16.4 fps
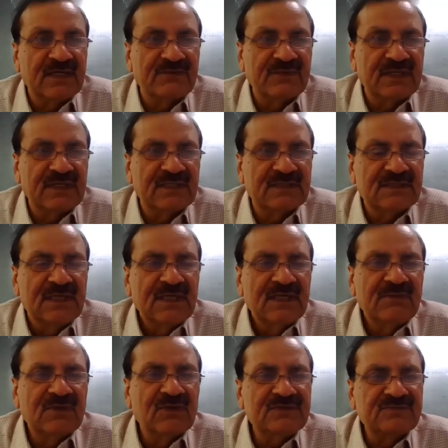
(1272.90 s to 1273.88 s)
awareness?
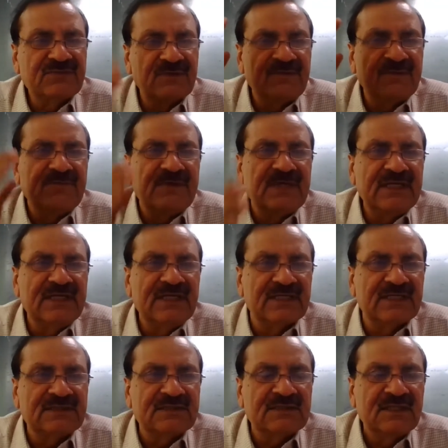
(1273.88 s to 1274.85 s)
Because for 50
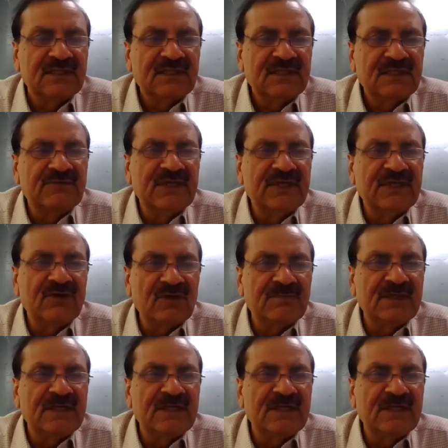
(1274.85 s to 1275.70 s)
years, we have not been